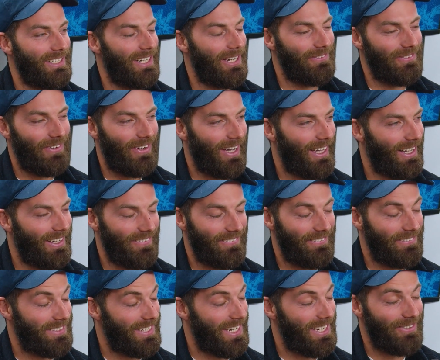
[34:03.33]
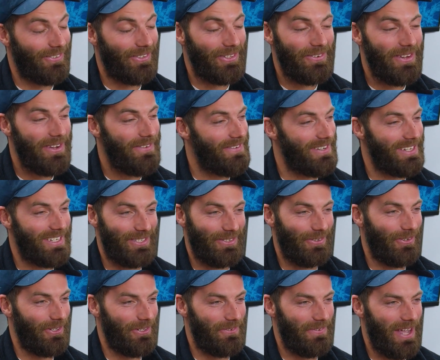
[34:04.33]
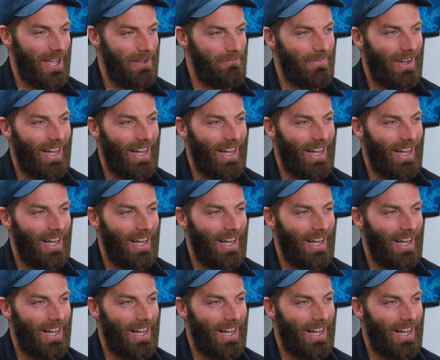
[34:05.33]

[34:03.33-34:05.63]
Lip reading: and I'm like, geez, what do we even just talk about?